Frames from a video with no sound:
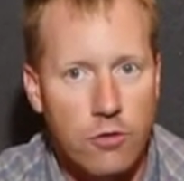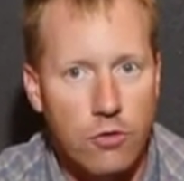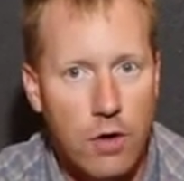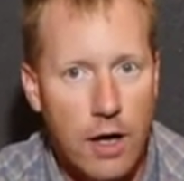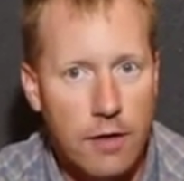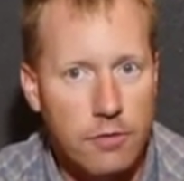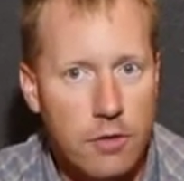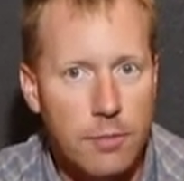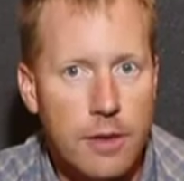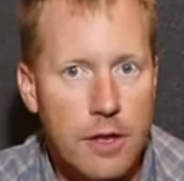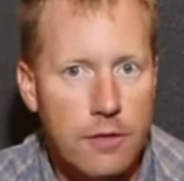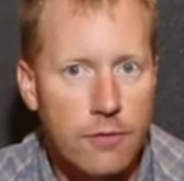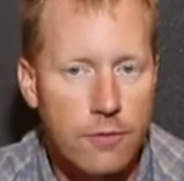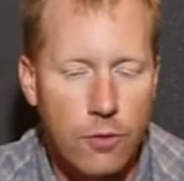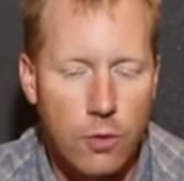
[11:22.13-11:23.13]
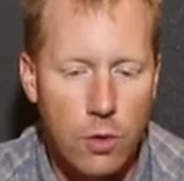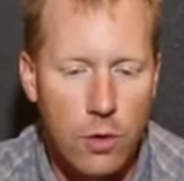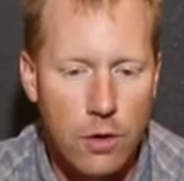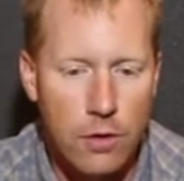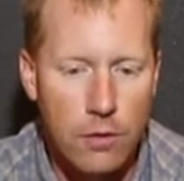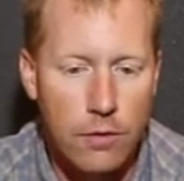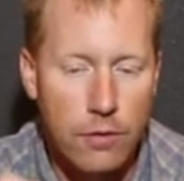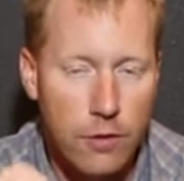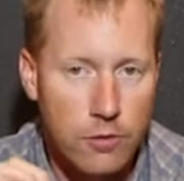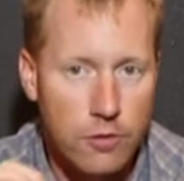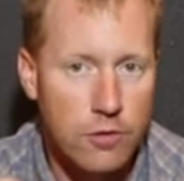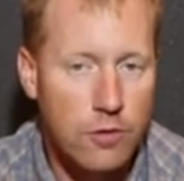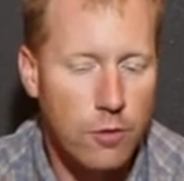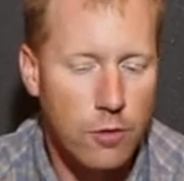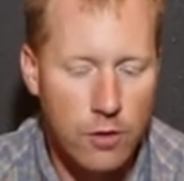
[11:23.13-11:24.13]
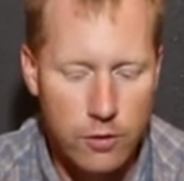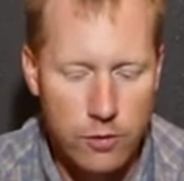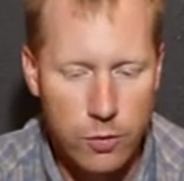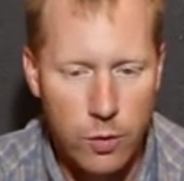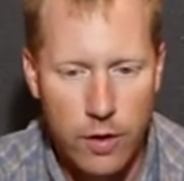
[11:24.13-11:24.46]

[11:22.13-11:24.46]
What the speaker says: driver bit for those screws,